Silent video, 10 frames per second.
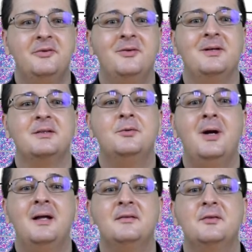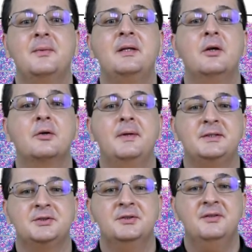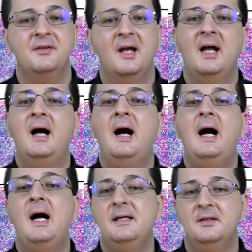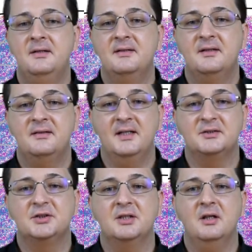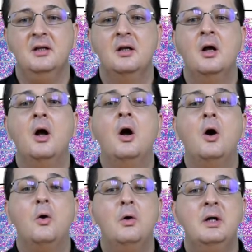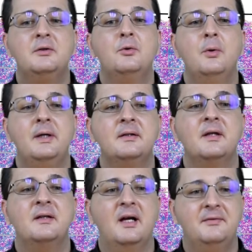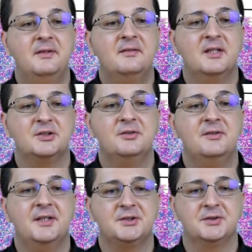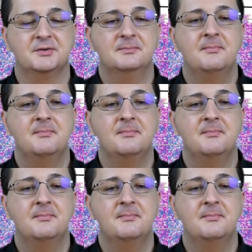forward to answering your questions either in the Slack channel or during the live discussion session.